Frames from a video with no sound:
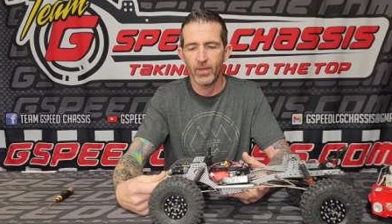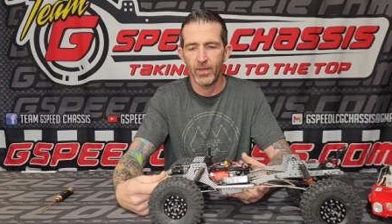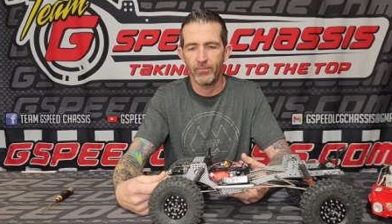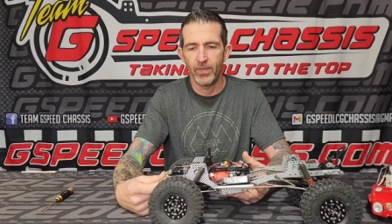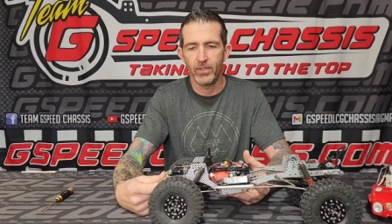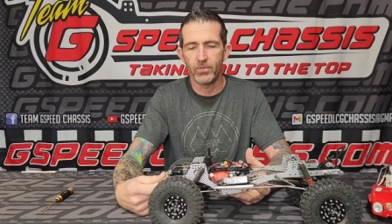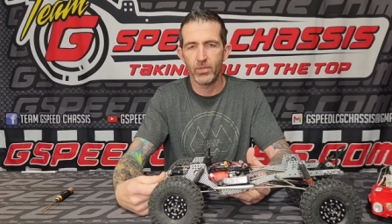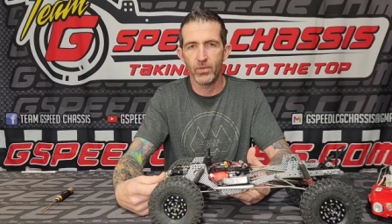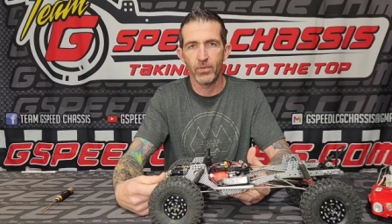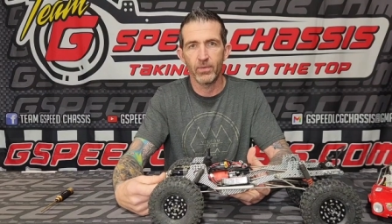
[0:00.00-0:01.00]

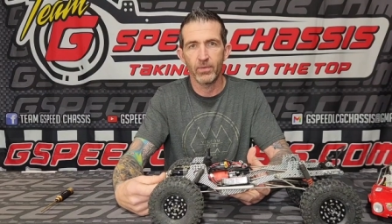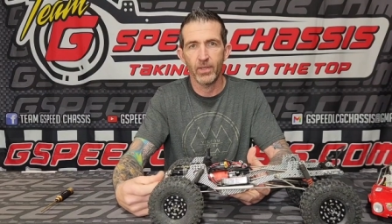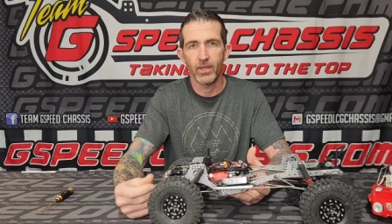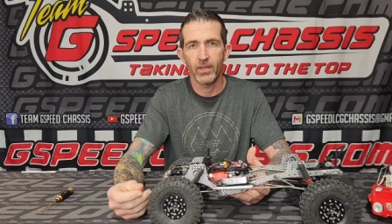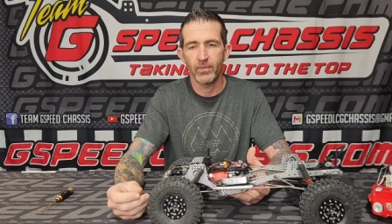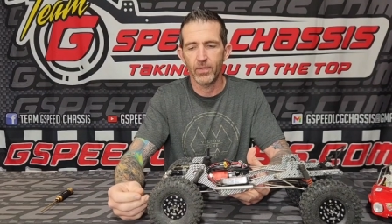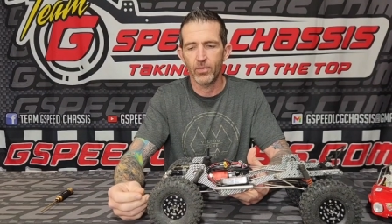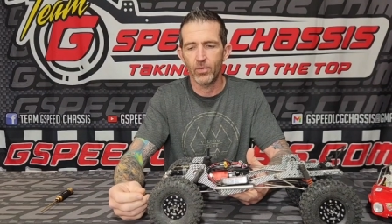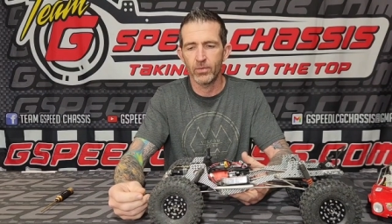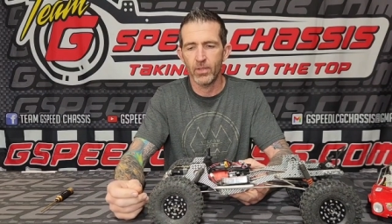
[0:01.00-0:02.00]
B2 in the
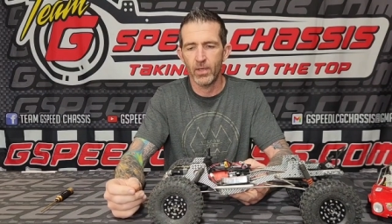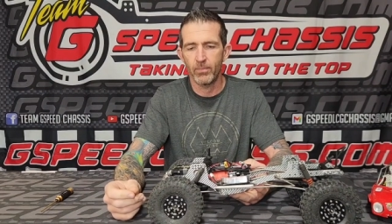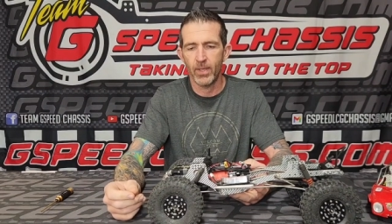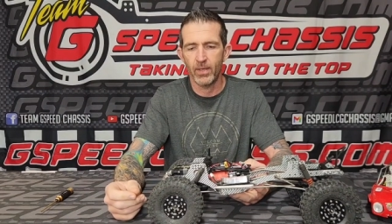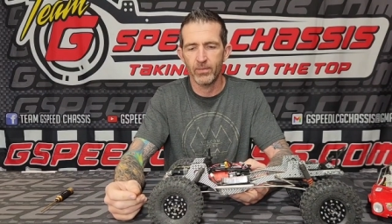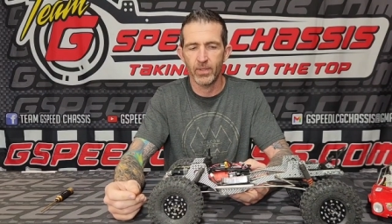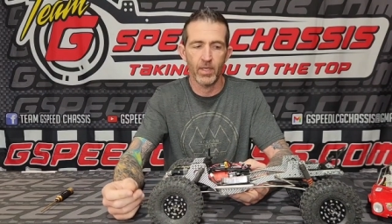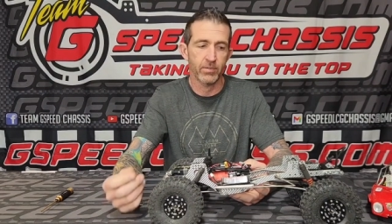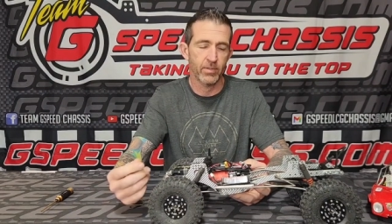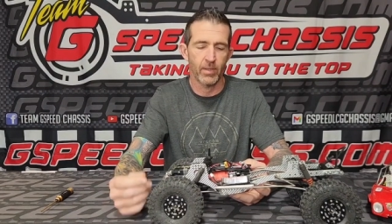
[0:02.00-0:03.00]
gold compound, and
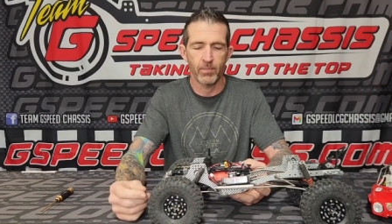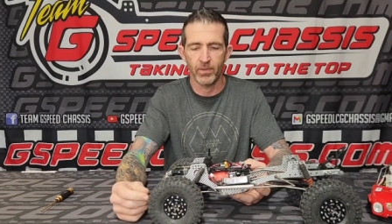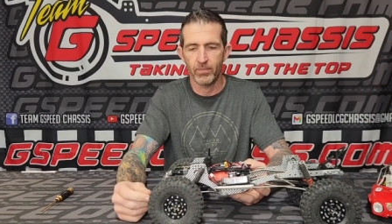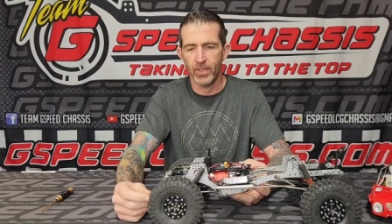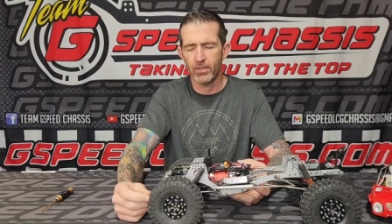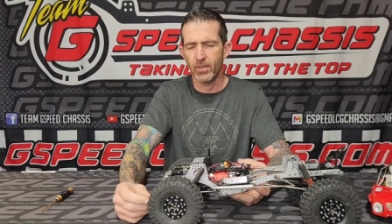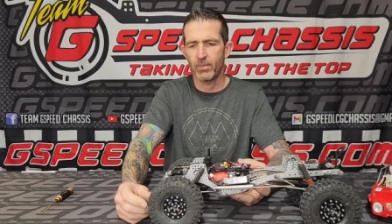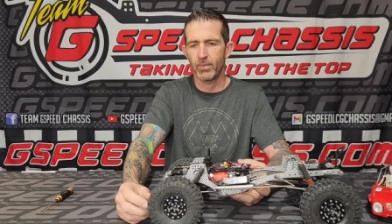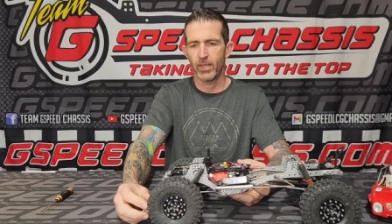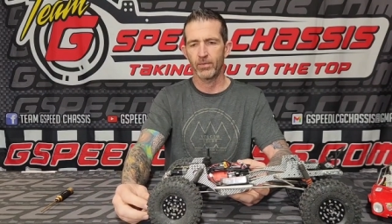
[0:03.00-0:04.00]
also have them in the red
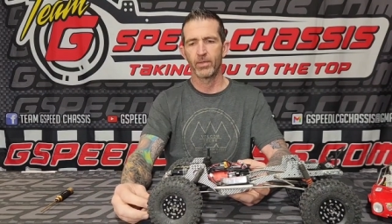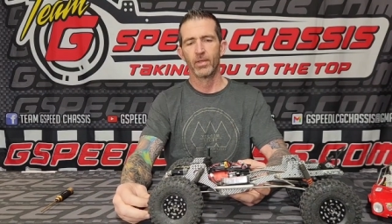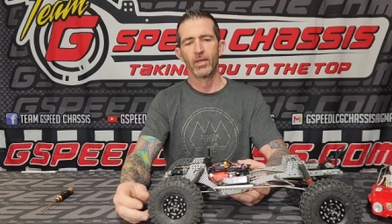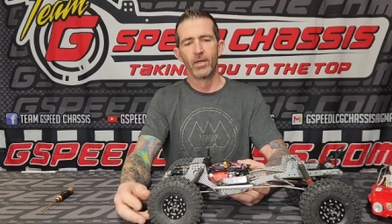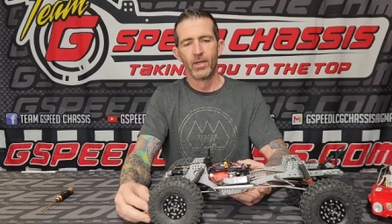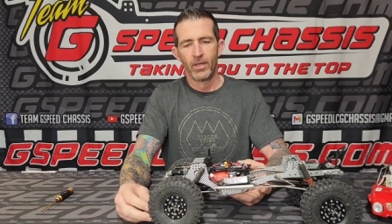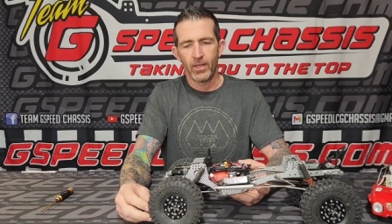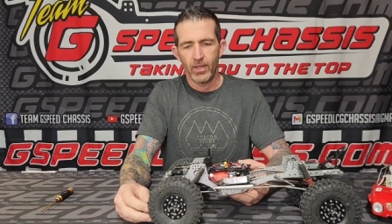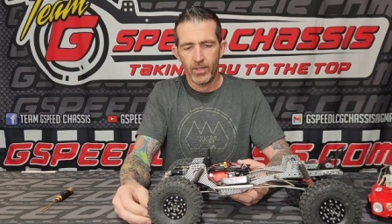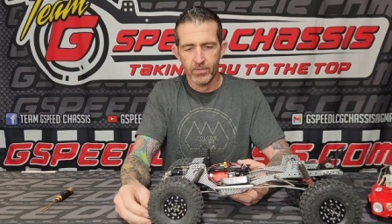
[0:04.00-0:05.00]
compound.
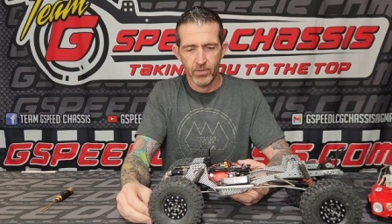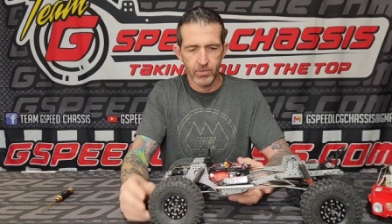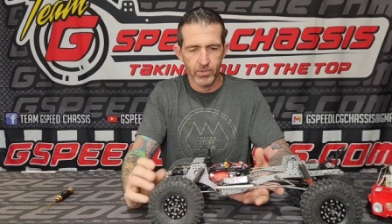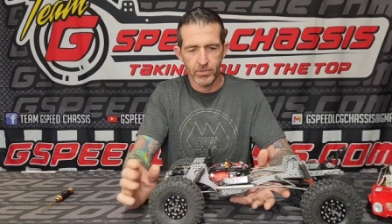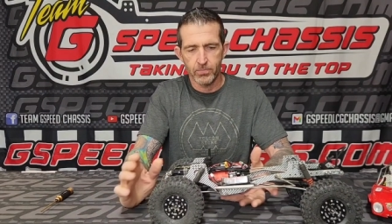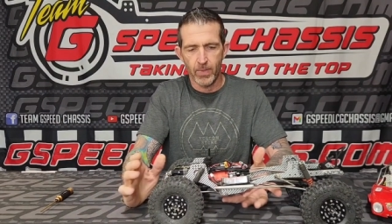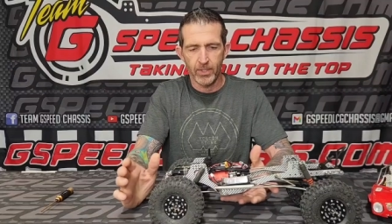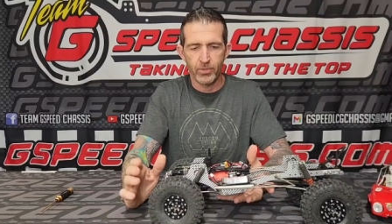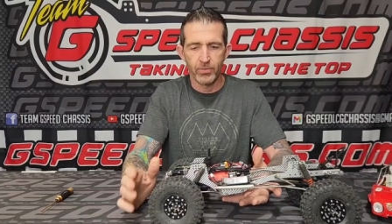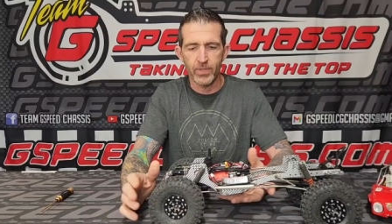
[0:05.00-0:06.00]
So those are my
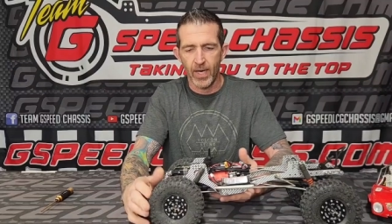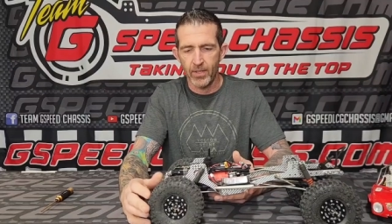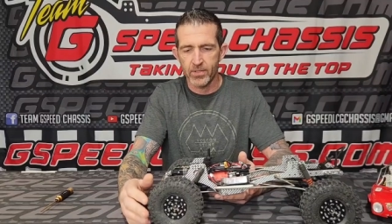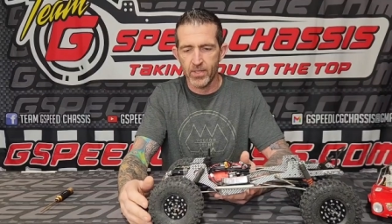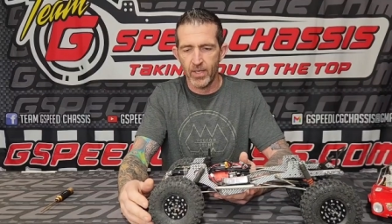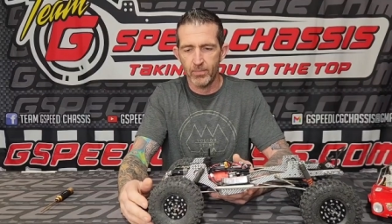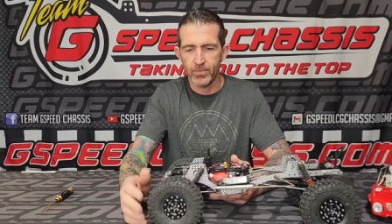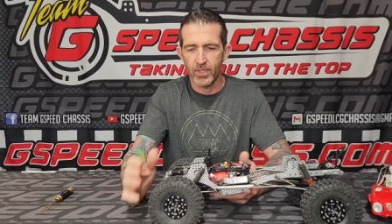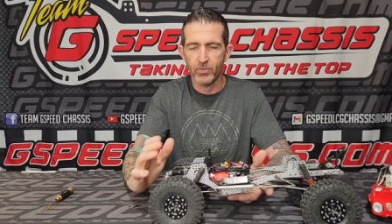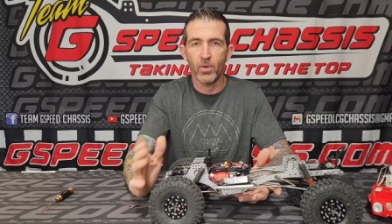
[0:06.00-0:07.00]
two tire
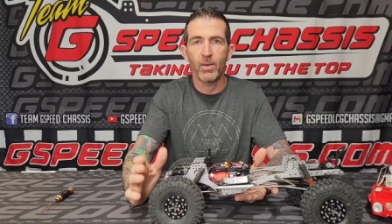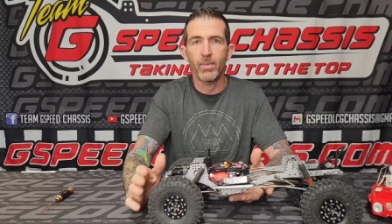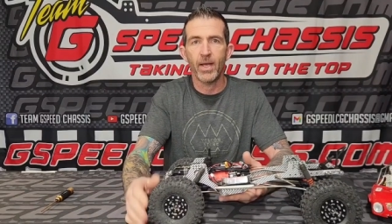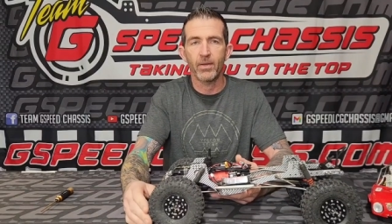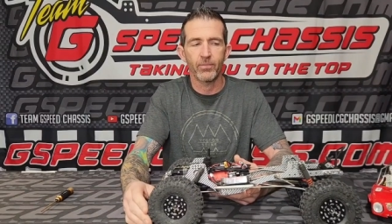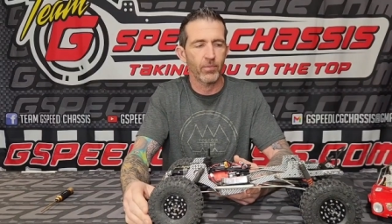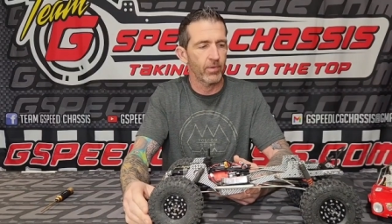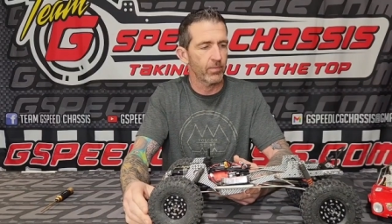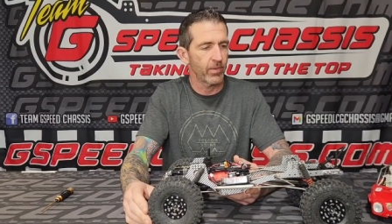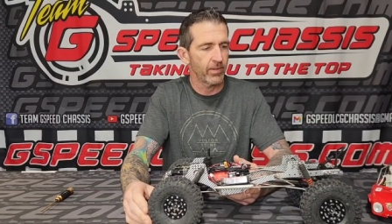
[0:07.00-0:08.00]
setups I swap back and
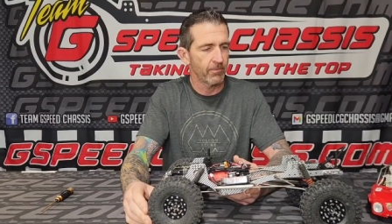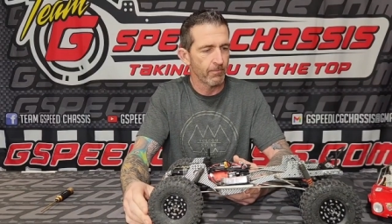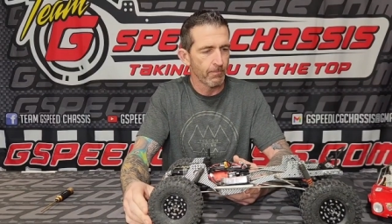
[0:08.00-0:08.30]
forth with.